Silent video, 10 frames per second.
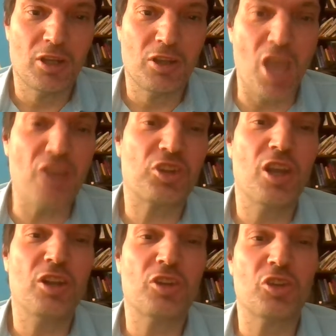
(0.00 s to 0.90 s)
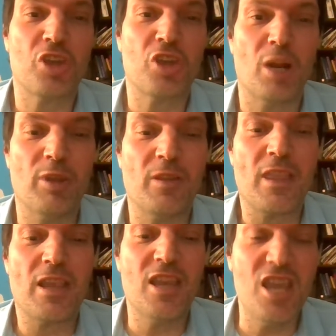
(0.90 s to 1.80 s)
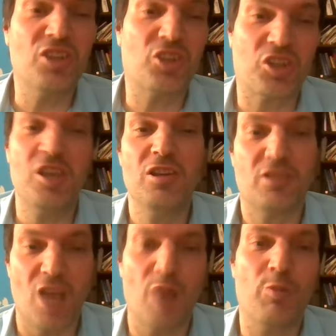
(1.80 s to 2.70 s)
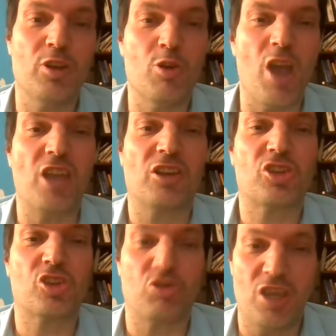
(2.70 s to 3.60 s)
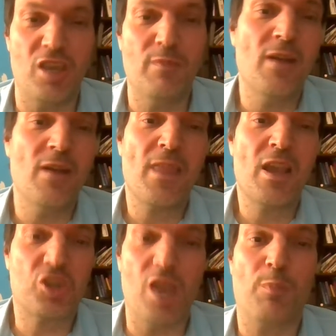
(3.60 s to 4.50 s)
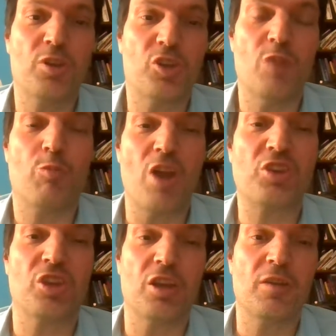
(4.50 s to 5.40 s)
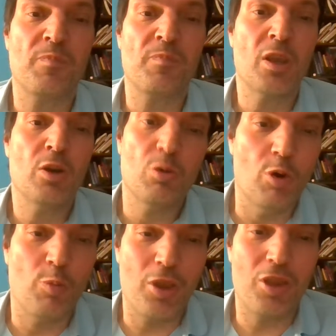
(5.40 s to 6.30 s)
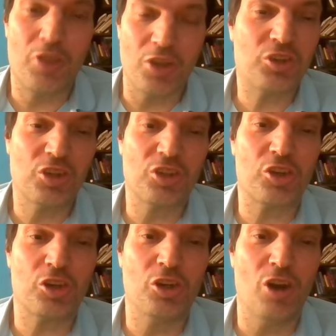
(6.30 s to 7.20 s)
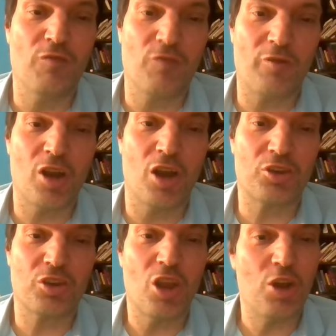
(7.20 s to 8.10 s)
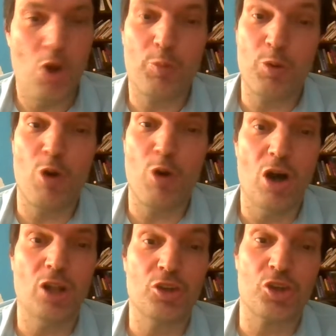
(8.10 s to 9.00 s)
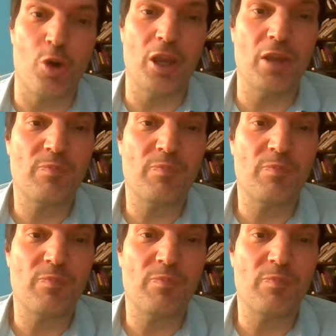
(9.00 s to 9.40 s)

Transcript: Yes, ladies and gentlemen, ECW, Extreme Championship Wrestling, will be this edition of Rough Cuts, and hope you all enjoy it.